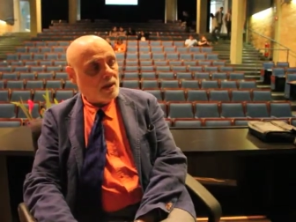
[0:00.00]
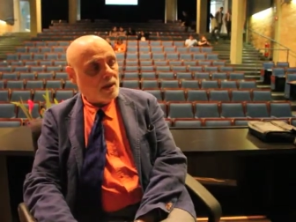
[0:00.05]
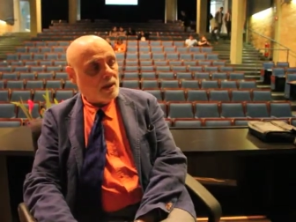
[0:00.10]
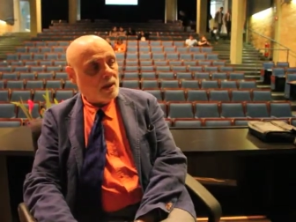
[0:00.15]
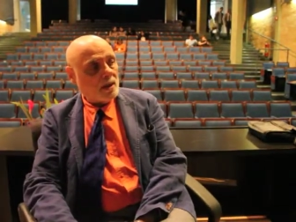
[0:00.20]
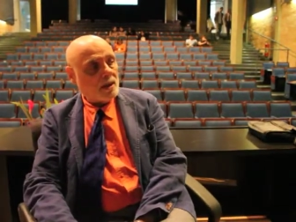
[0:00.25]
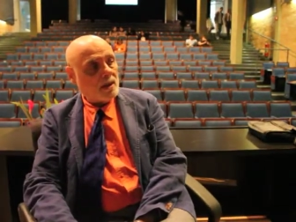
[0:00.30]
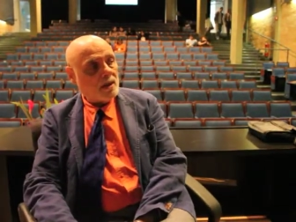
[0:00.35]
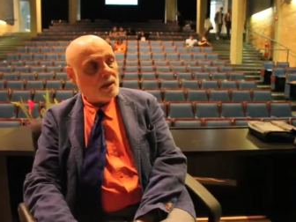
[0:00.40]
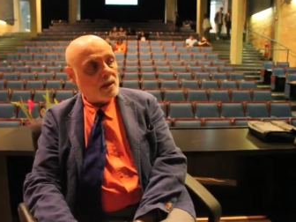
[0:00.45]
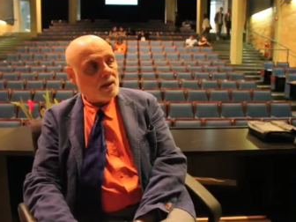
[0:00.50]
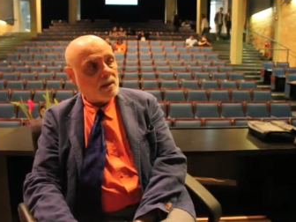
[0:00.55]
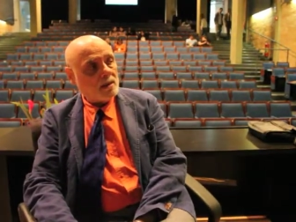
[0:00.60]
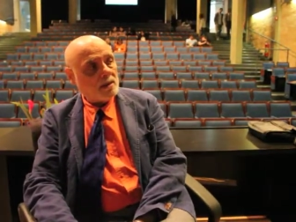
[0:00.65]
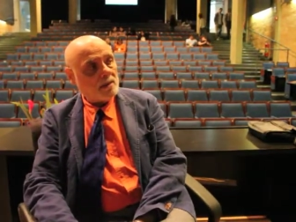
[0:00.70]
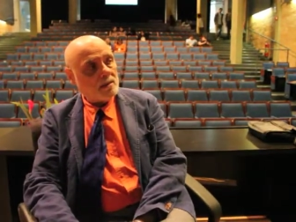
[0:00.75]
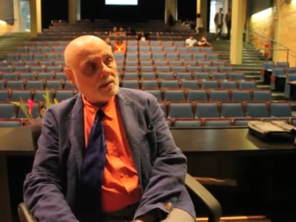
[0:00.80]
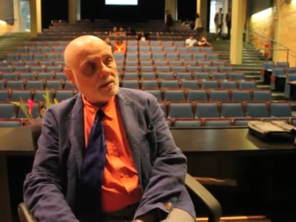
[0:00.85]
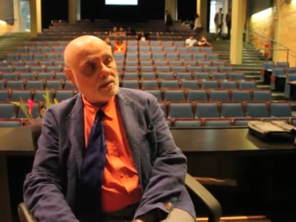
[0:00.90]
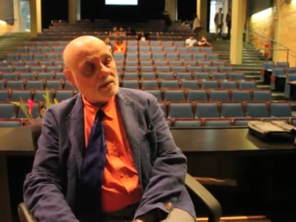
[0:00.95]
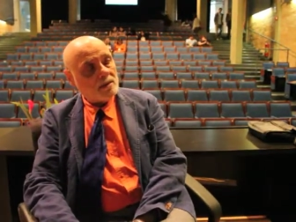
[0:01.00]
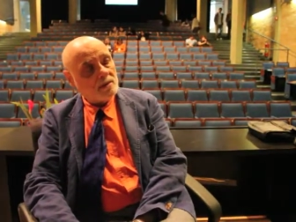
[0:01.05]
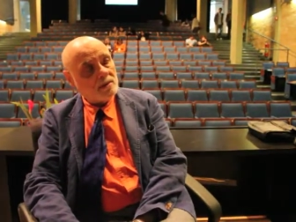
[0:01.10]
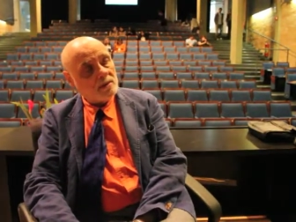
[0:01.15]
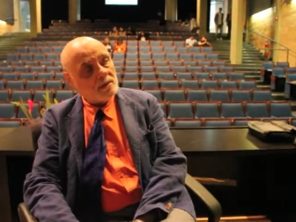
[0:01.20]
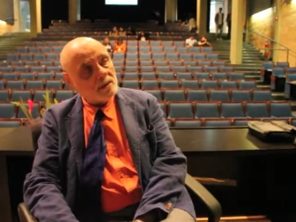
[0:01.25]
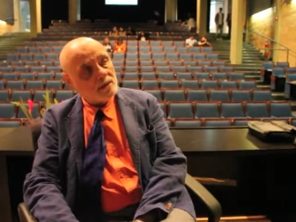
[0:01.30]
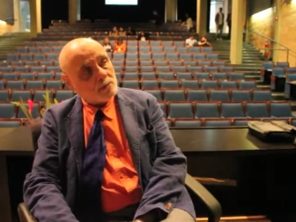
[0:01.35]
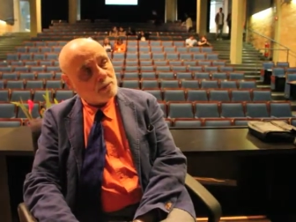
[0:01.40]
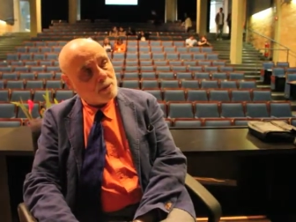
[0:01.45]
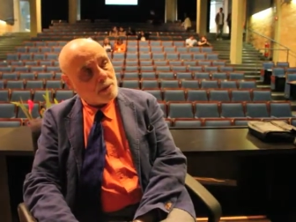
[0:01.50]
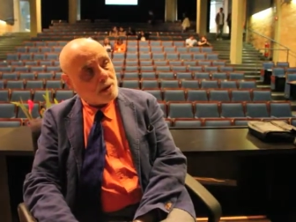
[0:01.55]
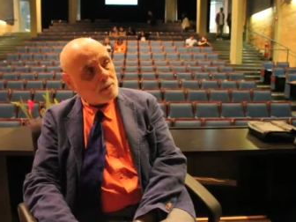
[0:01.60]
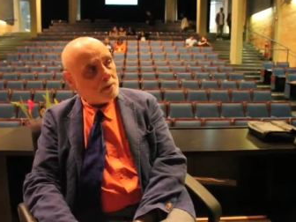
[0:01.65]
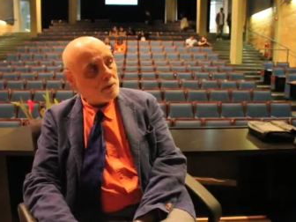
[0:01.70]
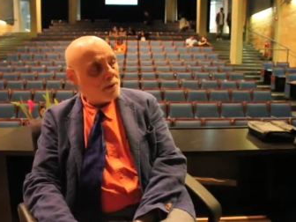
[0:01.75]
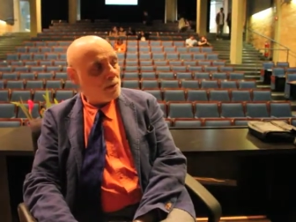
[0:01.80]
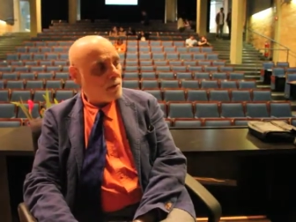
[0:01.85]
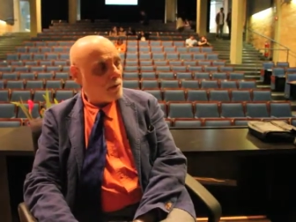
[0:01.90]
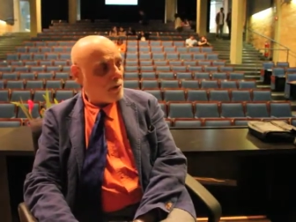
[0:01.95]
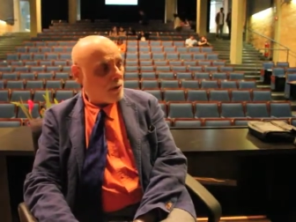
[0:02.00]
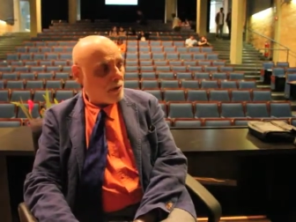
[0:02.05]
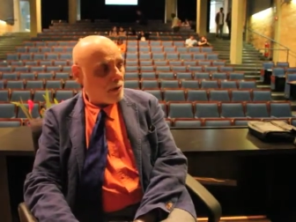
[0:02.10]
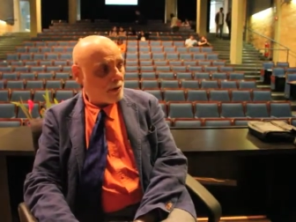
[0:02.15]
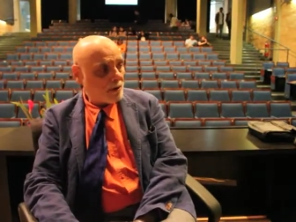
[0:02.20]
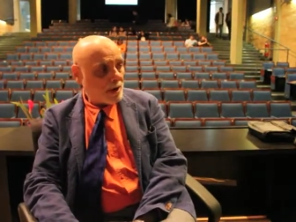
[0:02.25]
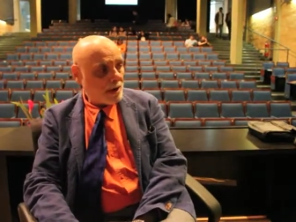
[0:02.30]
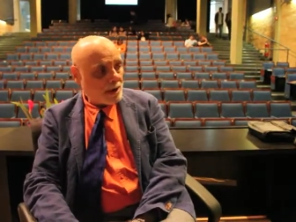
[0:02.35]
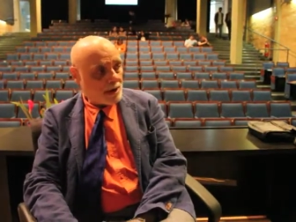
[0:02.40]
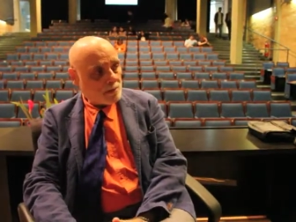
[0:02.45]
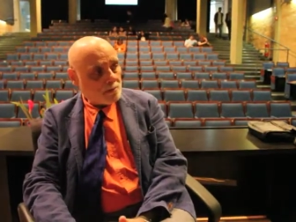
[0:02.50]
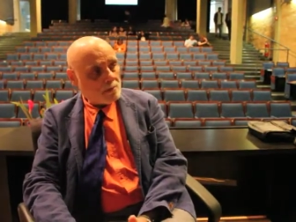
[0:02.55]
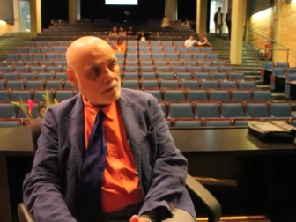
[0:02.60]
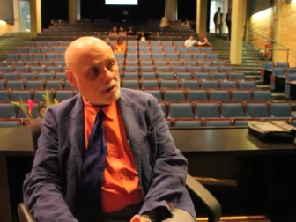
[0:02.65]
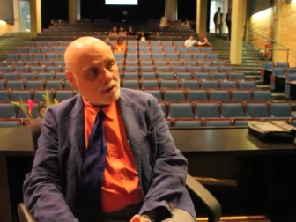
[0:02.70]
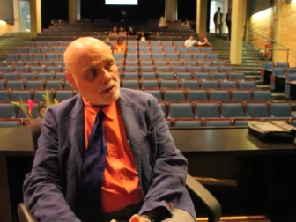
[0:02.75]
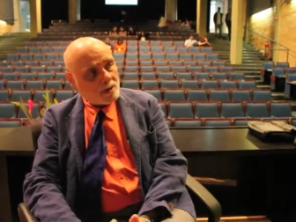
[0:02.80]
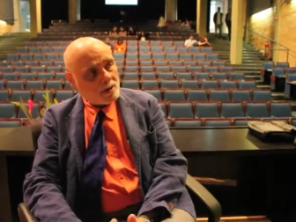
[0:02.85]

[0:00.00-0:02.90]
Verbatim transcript: It's probably the wrong name.